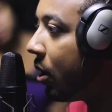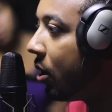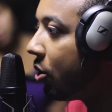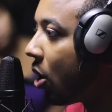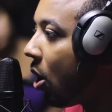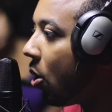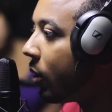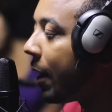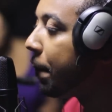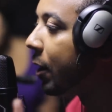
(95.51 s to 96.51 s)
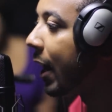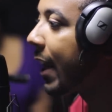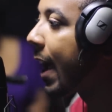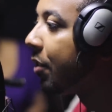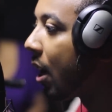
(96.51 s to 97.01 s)
So they feel like
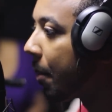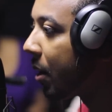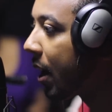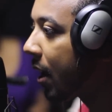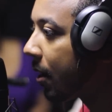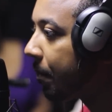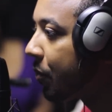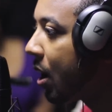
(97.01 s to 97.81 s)
they have the upper hand.